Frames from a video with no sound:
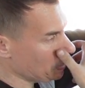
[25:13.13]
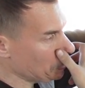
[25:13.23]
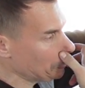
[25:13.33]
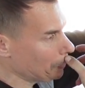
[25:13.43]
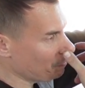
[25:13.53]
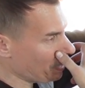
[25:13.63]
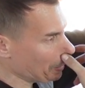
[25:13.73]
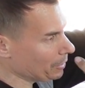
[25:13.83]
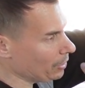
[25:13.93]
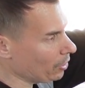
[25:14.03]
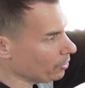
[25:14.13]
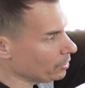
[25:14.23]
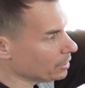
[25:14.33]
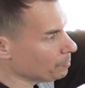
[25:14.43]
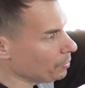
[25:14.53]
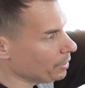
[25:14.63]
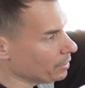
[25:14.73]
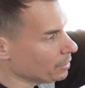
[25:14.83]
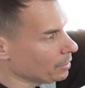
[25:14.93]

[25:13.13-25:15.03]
into a factory harness, but